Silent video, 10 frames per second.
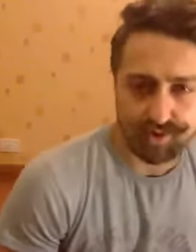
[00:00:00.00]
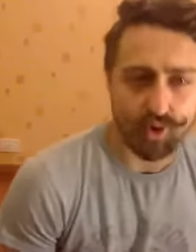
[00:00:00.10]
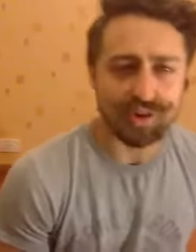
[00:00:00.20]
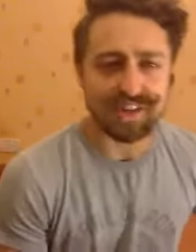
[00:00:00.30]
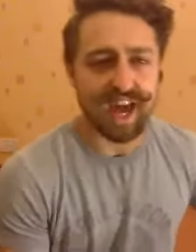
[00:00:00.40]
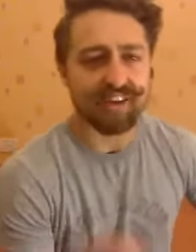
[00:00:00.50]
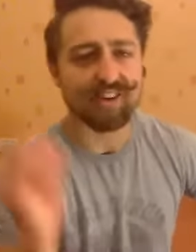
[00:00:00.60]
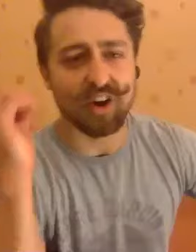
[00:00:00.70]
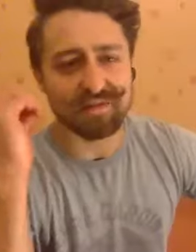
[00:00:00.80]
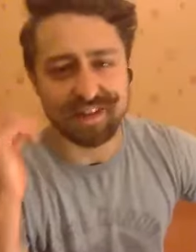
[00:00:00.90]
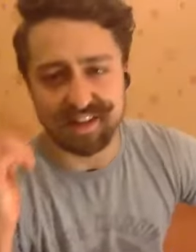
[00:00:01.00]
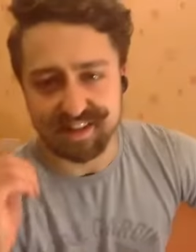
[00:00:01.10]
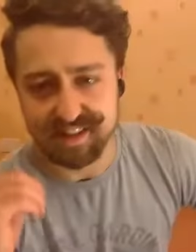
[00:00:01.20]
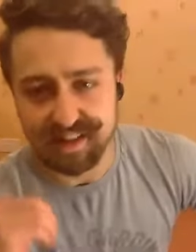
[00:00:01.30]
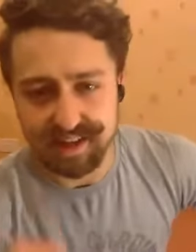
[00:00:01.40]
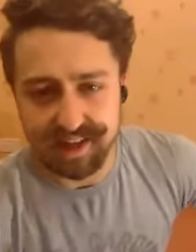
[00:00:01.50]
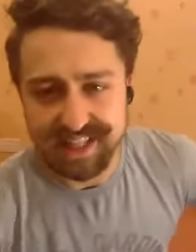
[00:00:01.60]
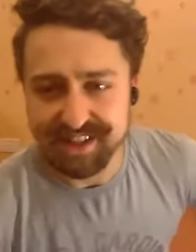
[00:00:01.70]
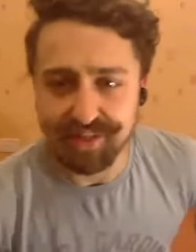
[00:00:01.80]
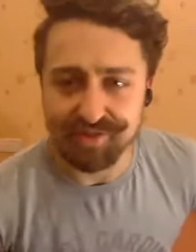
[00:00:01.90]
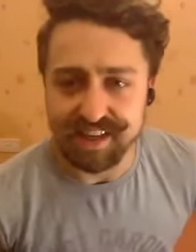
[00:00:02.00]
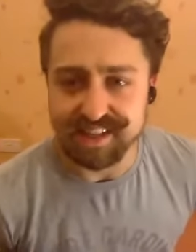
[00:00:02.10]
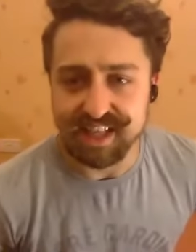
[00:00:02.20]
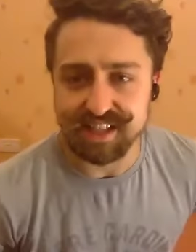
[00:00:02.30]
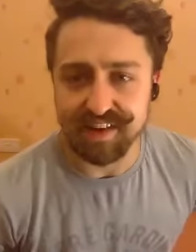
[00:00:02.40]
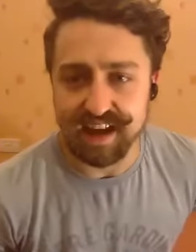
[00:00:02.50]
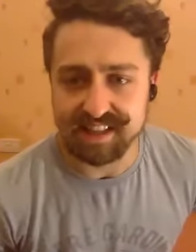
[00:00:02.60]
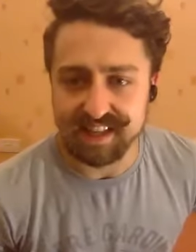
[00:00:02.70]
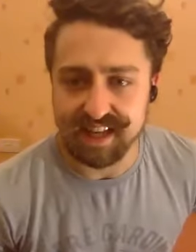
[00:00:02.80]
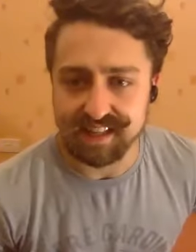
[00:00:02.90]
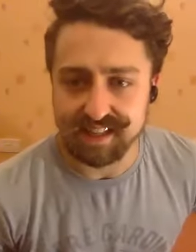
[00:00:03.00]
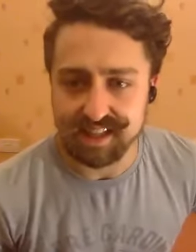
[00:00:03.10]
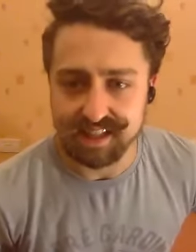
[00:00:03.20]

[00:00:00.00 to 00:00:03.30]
Caution, care, and confidence. It's the 3 C's of handstands.